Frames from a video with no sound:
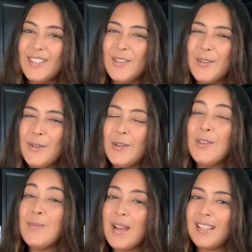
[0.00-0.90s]
so
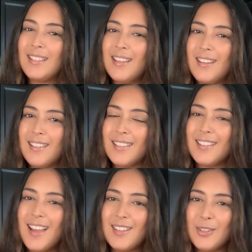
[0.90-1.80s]
you might see us
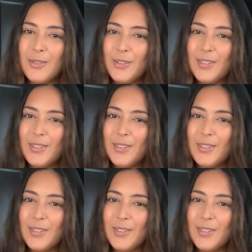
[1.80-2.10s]
as a real